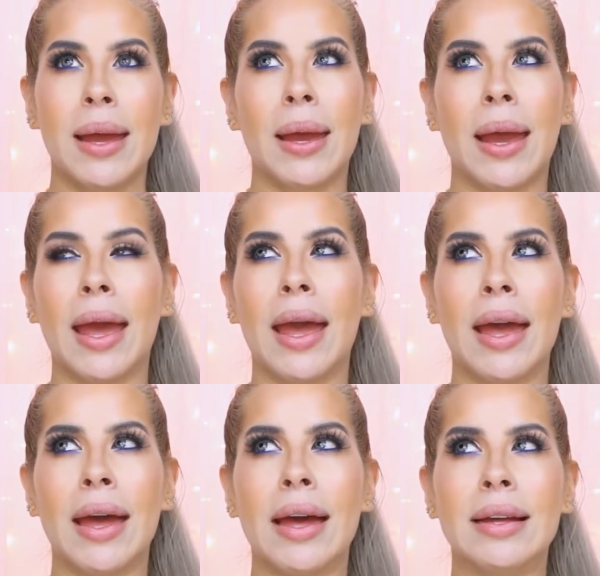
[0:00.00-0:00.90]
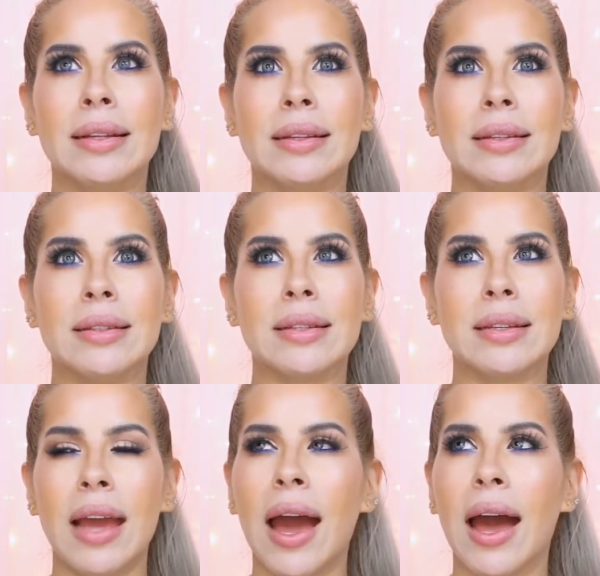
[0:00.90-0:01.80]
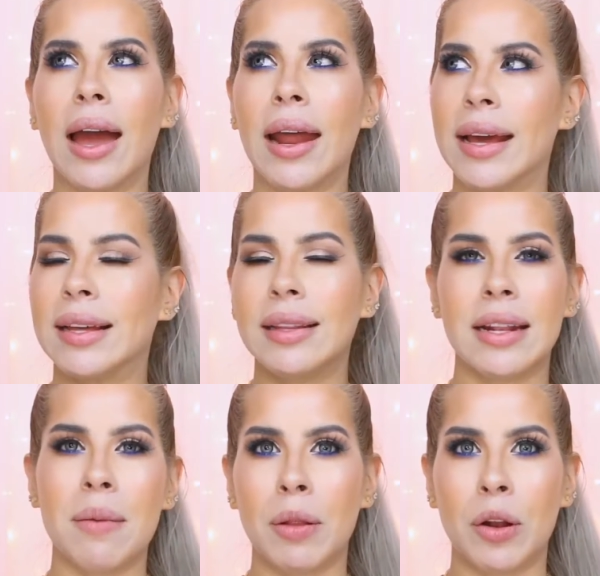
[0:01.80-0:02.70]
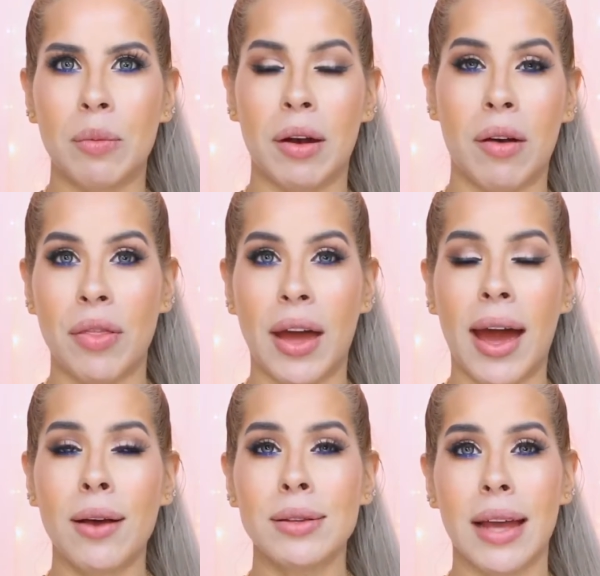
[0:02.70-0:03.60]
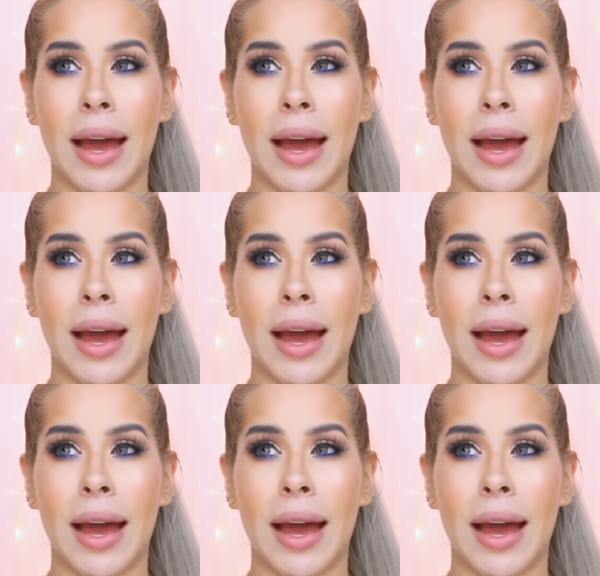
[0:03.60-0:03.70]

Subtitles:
and yeah, and I cleaned up a little bit around the house.